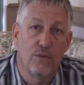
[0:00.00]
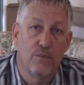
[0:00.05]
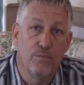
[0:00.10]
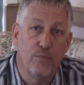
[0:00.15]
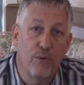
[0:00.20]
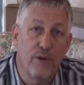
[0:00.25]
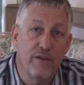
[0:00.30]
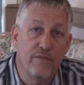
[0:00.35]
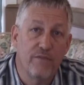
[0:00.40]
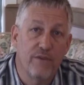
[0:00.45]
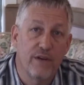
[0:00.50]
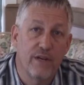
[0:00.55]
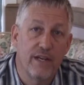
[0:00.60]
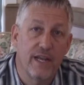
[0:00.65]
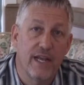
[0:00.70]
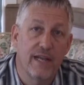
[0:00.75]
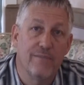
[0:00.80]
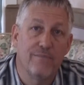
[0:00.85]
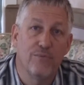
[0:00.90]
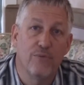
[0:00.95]
her
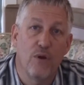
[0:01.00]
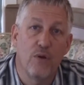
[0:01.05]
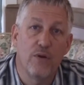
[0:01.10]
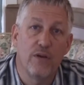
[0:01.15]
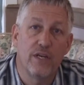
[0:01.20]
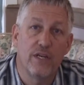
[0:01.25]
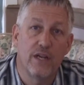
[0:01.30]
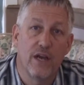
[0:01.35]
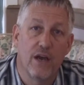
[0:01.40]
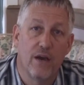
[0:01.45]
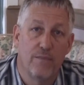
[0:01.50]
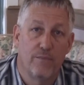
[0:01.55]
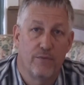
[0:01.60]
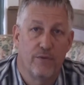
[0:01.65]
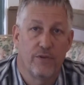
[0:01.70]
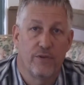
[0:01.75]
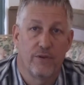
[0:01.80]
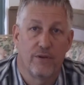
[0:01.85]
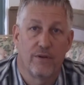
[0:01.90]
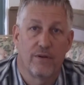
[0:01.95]
boyfriend had broken
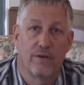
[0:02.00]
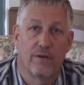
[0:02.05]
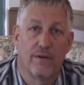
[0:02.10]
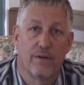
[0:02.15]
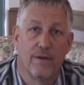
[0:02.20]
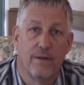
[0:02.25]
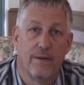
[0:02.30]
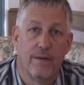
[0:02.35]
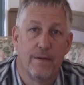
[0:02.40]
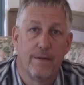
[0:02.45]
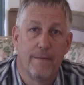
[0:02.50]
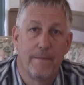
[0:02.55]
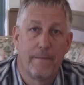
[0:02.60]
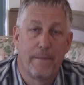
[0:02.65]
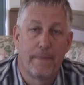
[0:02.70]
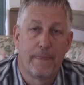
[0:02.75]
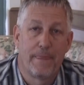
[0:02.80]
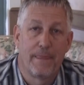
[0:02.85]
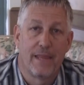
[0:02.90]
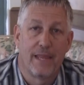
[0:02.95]
up with her.
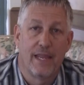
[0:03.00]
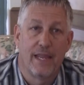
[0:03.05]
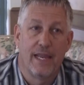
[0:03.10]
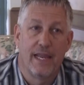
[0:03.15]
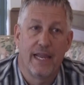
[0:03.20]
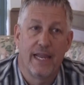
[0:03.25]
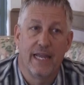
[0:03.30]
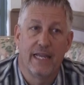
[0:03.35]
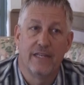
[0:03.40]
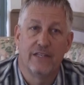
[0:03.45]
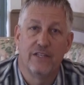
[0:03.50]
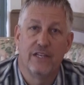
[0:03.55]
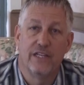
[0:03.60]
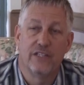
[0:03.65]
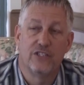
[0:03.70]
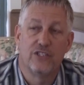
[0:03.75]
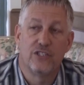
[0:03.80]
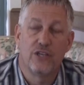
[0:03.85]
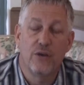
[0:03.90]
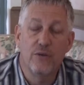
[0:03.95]
And
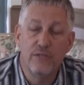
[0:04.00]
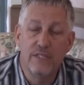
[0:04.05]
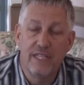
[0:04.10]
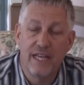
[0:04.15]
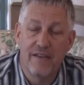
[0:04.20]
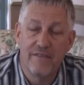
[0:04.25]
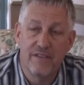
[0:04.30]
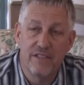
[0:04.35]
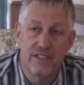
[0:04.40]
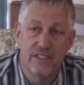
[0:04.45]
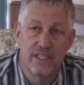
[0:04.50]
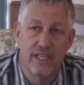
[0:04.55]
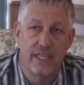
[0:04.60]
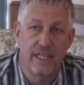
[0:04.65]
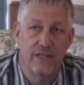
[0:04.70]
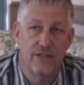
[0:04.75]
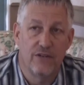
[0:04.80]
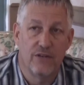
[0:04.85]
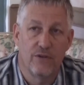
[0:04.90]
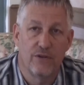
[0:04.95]
it so
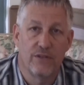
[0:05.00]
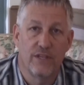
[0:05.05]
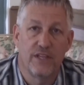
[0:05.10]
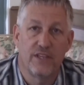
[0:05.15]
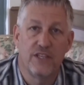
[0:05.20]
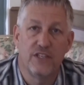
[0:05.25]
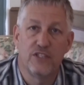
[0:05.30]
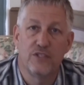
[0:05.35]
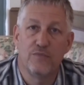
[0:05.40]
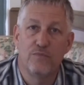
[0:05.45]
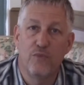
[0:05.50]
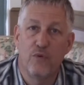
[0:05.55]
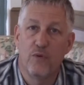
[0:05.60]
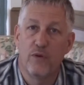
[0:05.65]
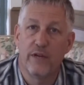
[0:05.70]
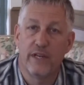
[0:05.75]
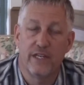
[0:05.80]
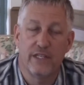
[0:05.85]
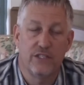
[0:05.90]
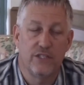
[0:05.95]
devastated her that this
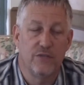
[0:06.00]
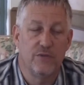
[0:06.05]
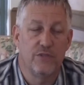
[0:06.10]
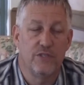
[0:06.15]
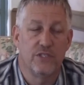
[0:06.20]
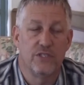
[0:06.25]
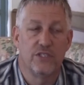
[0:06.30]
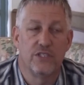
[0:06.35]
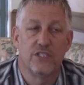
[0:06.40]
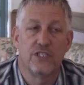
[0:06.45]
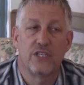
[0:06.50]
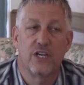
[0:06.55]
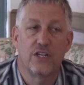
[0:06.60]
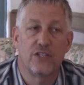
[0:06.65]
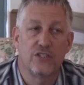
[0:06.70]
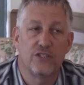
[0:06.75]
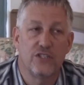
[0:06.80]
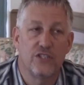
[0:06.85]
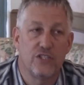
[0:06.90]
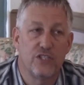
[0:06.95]
morning she was in
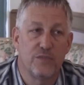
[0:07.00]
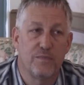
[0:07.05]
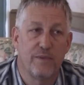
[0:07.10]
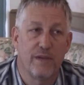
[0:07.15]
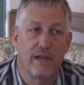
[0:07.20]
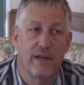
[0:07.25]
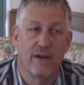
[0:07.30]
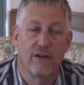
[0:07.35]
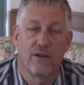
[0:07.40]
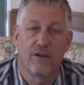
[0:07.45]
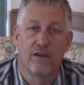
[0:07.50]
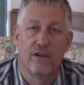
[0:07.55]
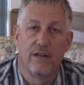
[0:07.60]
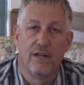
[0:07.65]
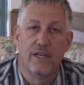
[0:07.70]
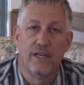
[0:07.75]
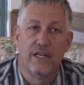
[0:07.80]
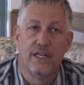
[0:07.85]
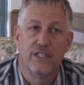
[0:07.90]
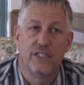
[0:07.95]
such despair.
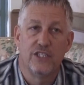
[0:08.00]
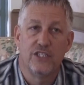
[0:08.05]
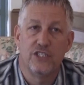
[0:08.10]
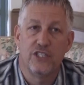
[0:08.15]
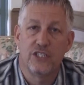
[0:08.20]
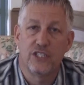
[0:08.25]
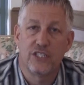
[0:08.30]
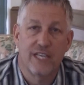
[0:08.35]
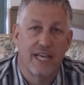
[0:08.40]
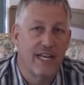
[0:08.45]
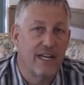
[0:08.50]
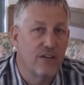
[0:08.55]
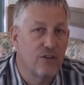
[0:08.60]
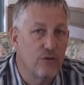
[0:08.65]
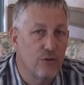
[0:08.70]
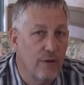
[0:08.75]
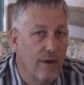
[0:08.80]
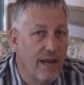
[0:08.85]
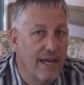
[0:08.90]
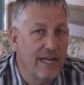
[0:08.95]
She just kind
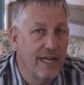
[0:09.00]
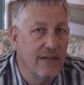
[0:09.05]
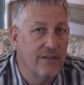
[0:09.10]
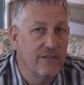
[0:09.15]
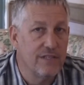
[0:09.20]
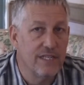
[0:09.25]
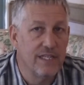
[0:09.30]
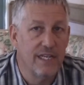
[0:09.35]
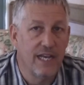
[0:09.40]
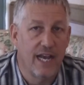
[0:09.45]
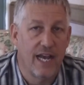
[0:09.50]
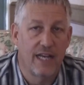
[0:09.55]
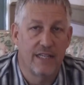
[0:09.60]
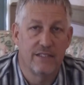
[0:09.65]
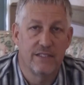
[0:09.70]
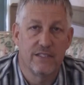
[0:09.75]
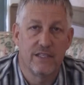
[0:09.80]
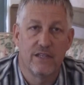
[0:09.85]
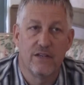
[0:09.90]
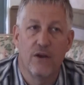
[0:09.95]
of cried out to
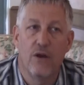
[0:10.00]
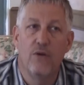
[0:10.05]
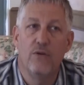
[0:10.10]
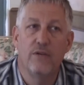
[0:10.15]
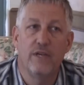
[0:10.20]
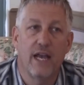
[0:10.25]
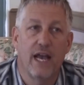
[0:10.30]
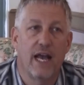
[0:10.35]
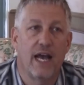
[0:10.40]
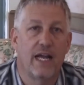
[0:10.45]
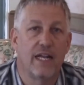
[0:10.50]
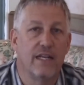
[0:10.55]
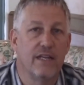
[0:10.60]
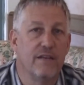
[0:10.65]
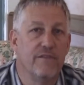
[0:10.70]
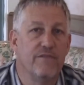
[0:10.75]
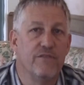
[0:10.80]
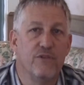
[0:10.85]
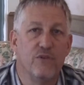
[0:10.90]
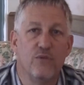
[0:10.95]
God and said, oh
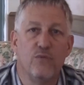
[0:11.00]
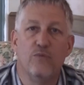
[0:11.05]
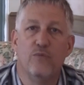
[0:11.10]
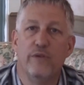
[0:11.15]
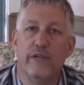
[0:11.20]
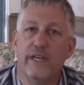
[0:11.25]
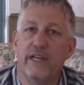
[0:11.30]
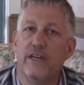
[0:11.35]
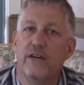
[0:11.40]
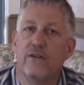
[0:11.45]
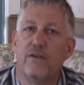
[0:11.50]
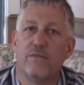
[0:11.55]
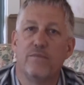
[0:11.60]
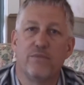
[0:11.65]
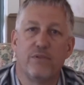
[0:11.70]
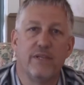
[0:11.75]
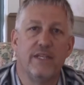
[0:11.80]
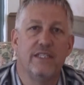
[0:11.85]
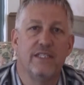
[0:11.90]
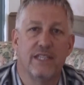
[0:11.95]
God, if you're real,
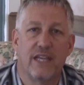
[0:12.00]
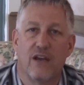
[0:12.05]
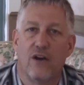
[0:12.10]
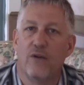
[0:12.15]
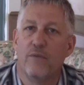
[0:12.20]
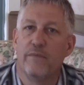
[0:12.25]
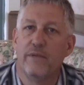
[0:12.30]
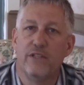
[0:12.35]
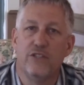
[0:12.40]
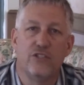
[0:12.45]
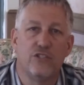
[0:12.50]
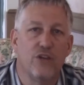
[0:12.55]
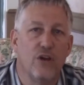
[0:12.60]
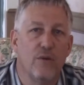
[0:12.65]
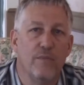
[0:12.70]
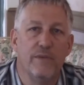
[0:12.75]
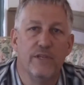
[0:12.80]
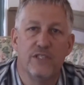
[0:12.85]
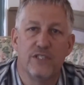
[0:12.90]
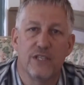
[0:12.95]
please help me,
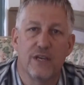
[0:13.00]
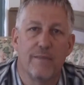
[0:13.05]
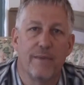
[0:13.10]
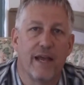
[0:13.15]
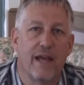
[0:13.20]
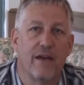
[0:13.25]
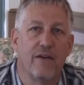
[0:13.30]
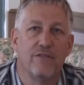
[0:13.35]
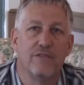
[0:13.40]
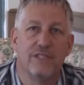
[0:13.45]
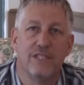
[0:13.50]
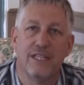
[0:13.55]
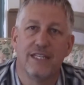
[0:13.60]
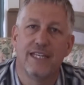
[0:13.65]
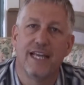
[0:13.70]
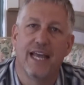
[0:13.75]
show me somehow